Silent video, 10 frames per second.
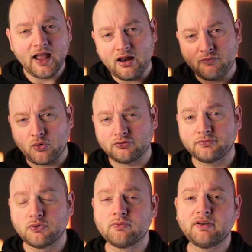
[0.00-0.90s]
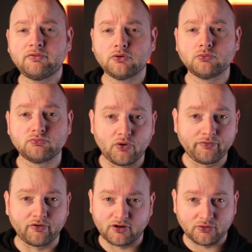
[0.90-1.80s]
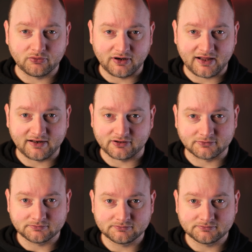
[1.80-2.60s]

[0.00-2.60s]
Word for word: and of course a full review will follow later.